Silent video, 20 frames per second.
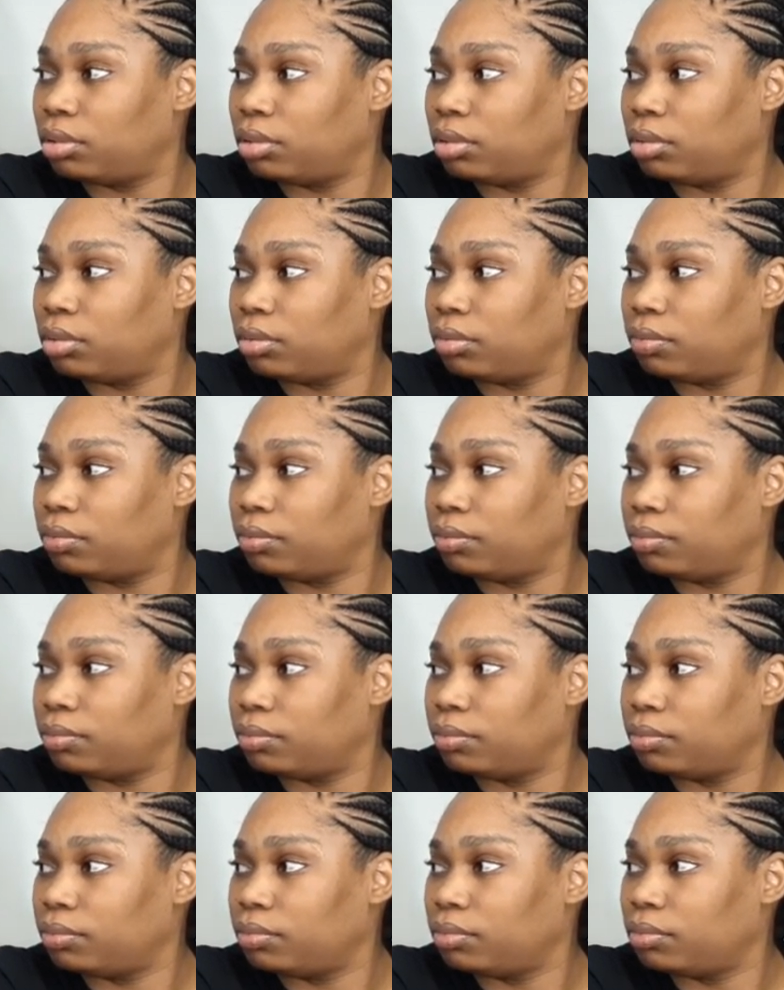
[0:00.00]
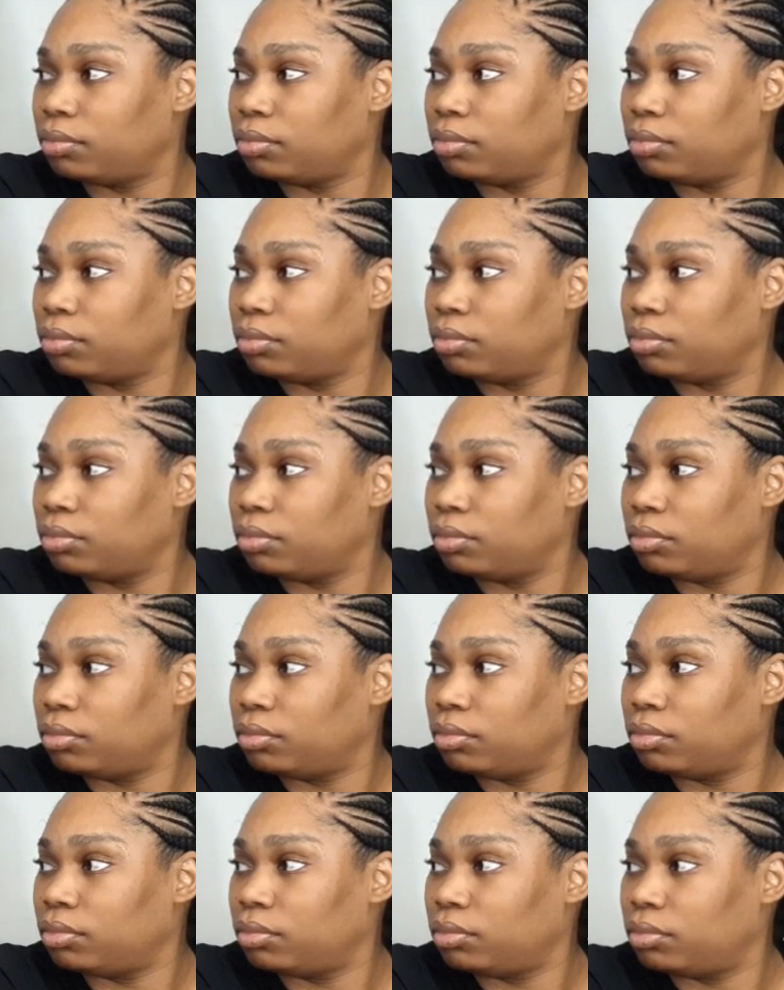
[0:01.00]

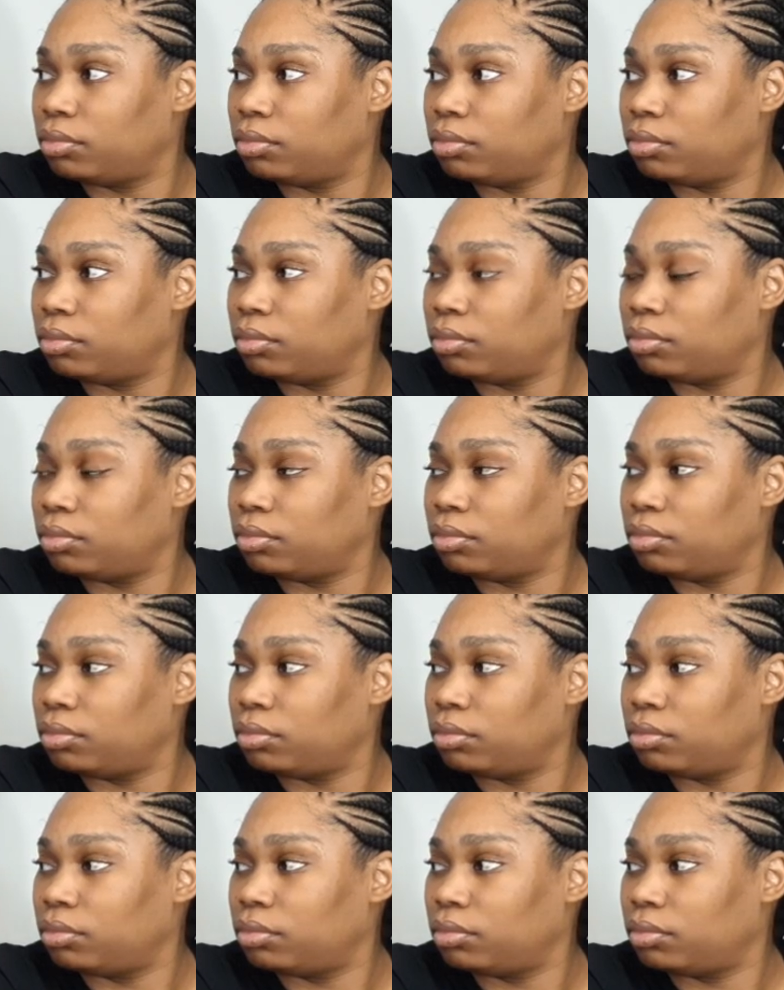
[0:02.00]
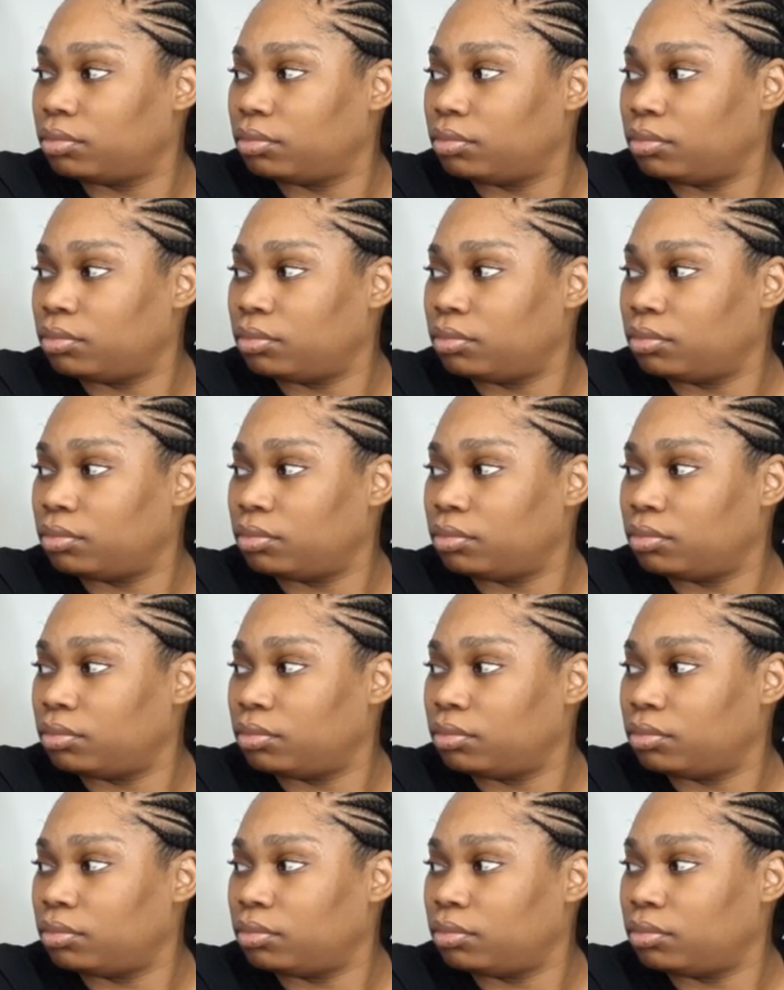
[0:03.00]
(not speaking)